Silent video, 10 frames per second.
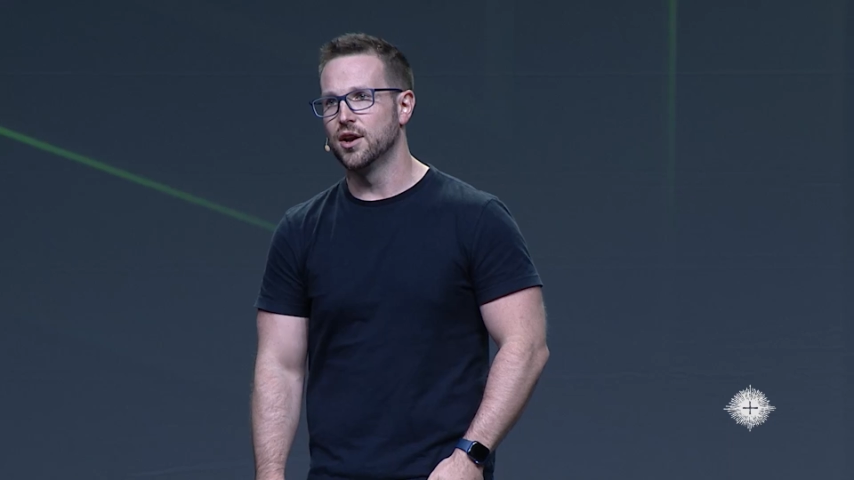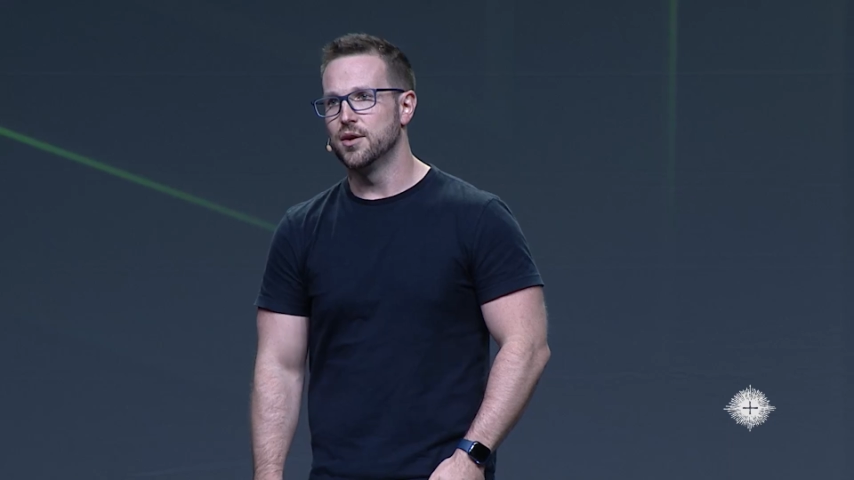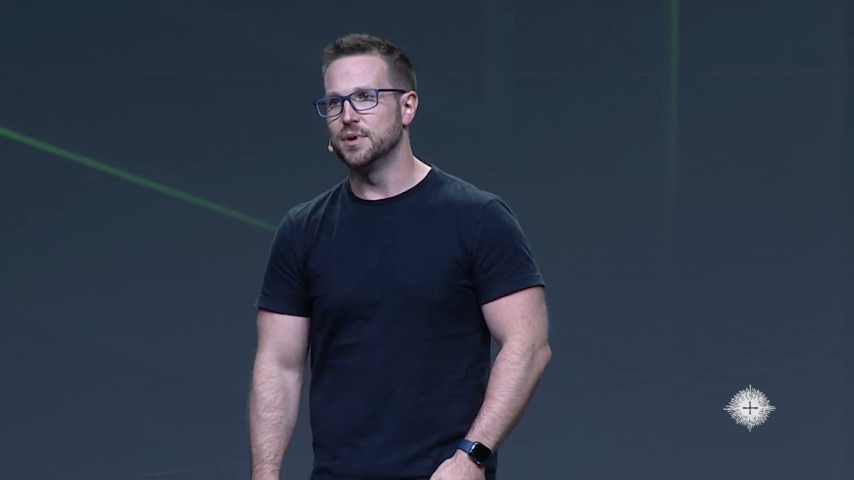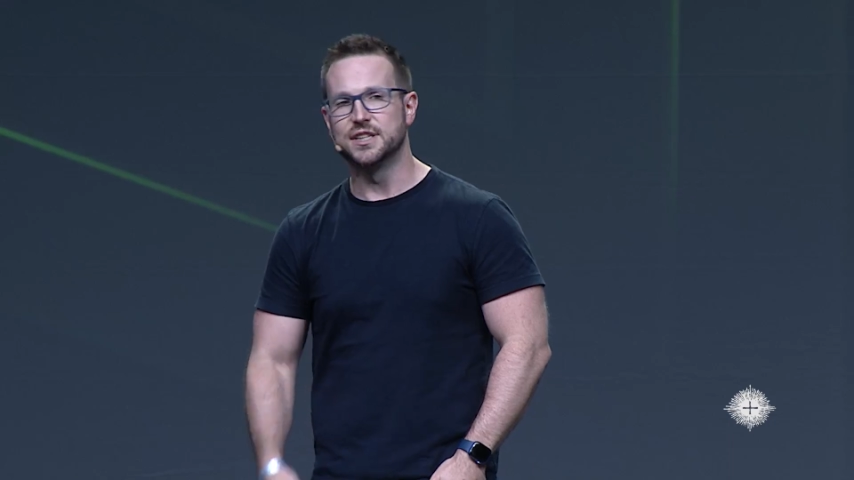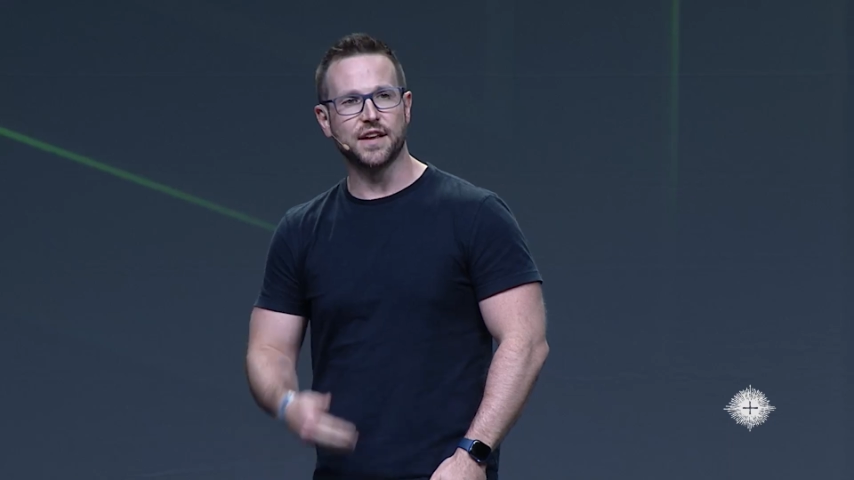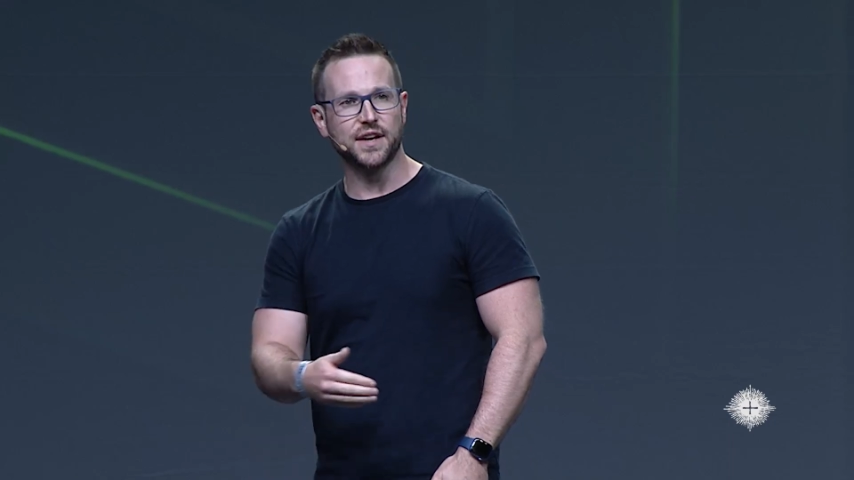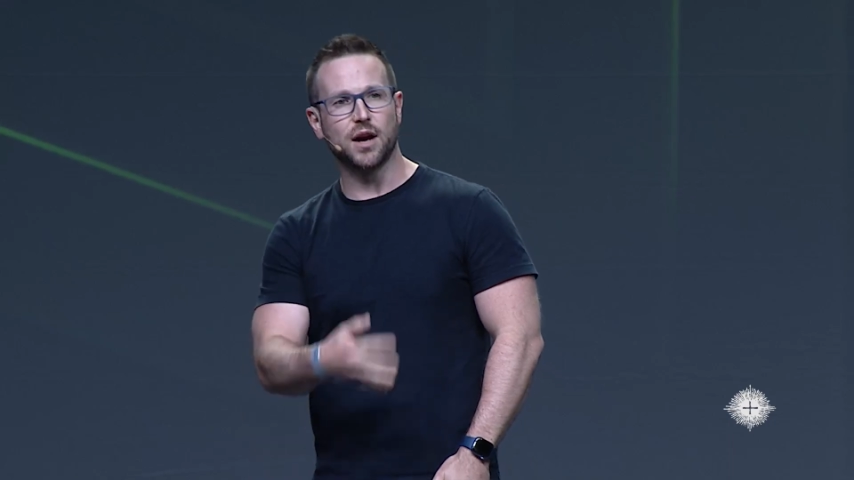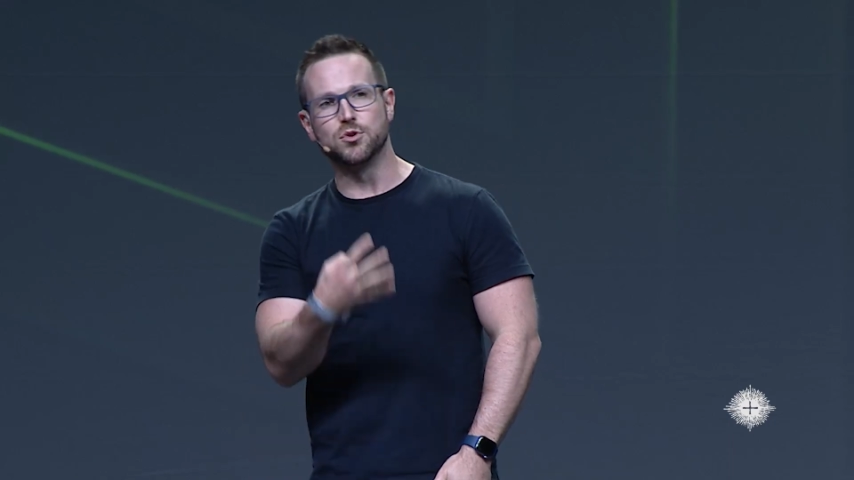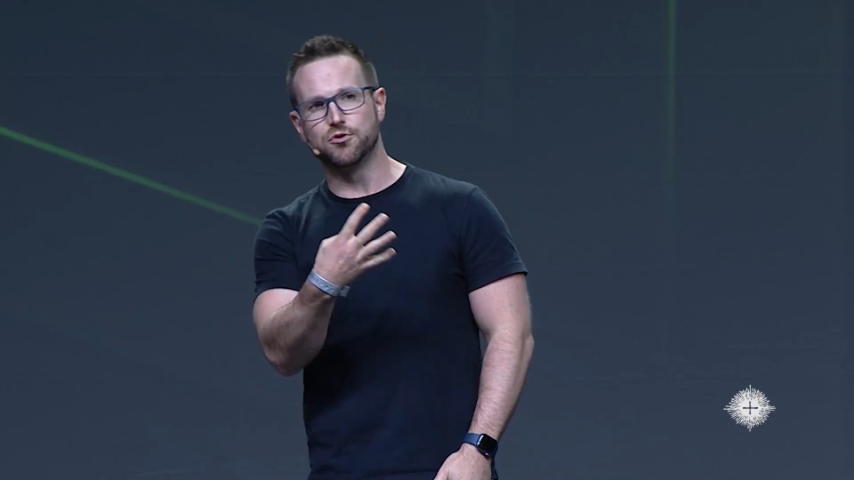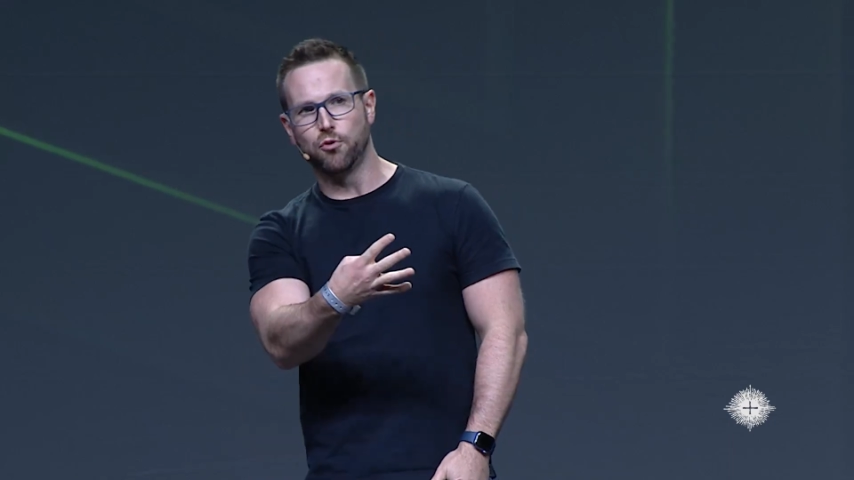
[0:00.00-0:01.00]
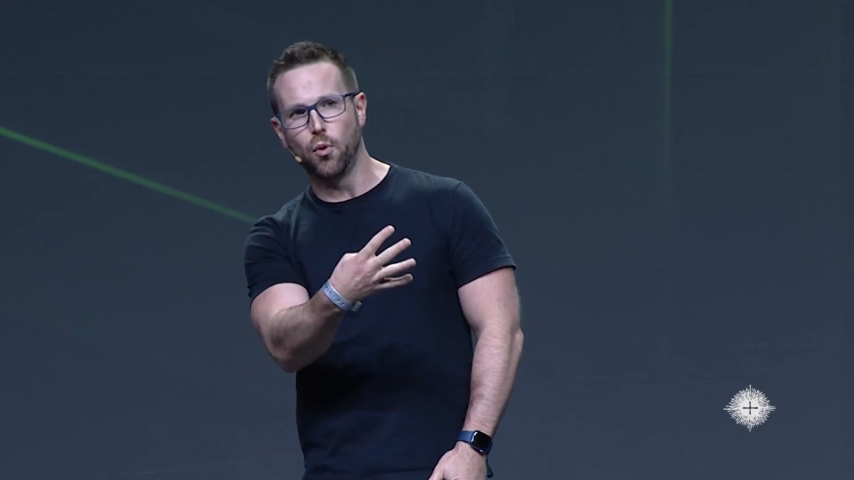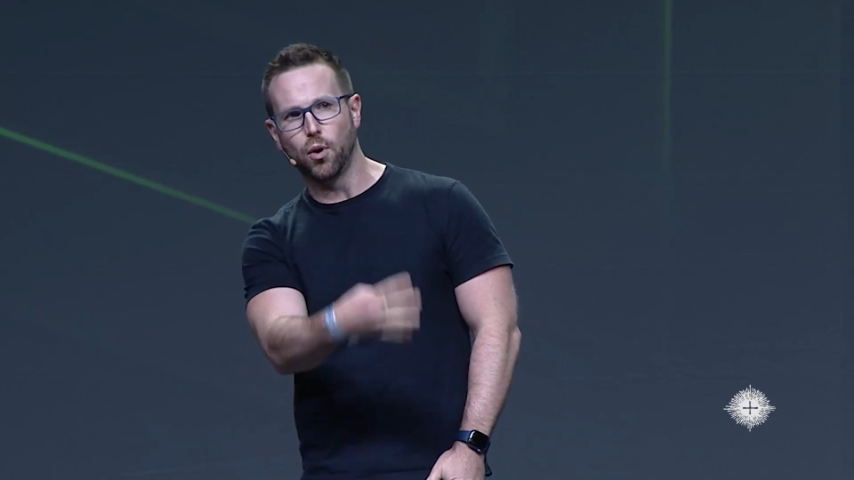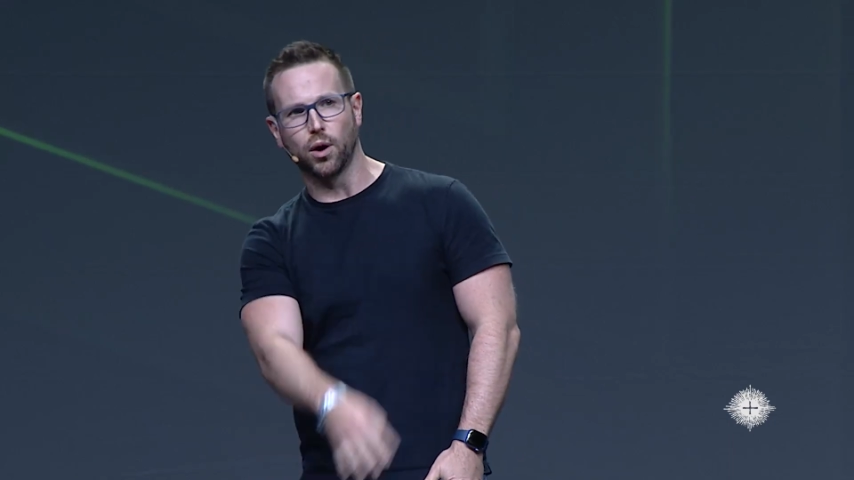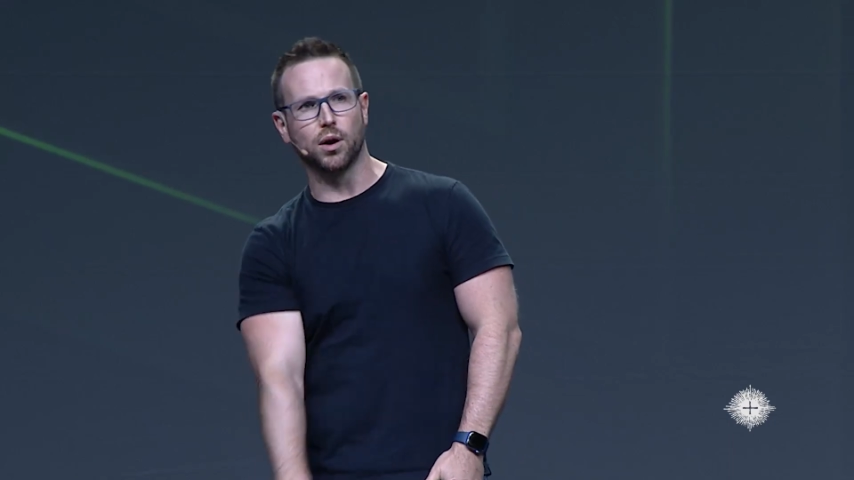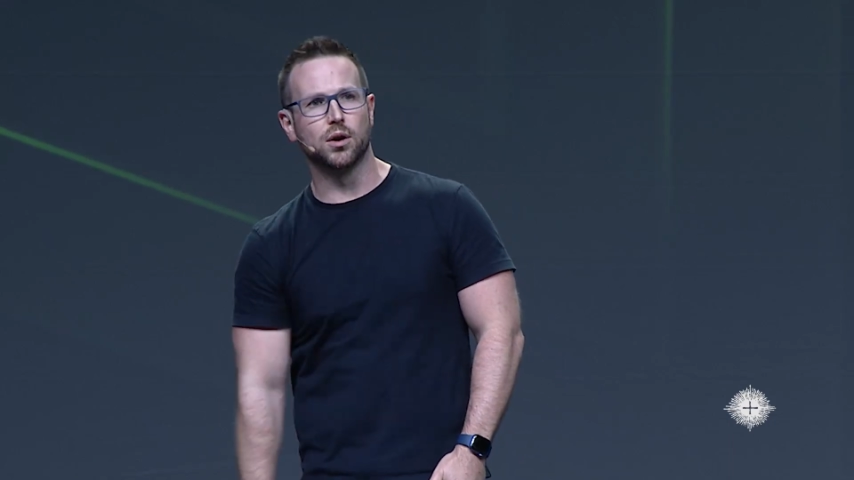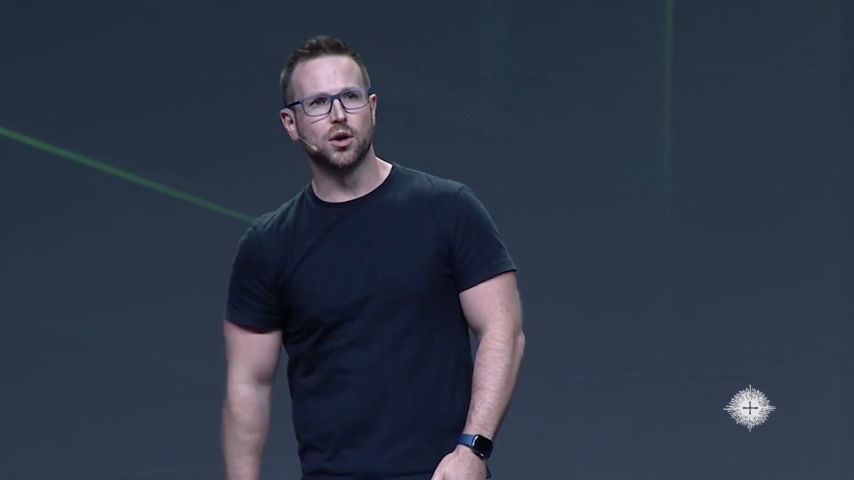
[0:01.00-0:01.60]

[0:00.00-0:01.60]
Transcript: Because I think I was four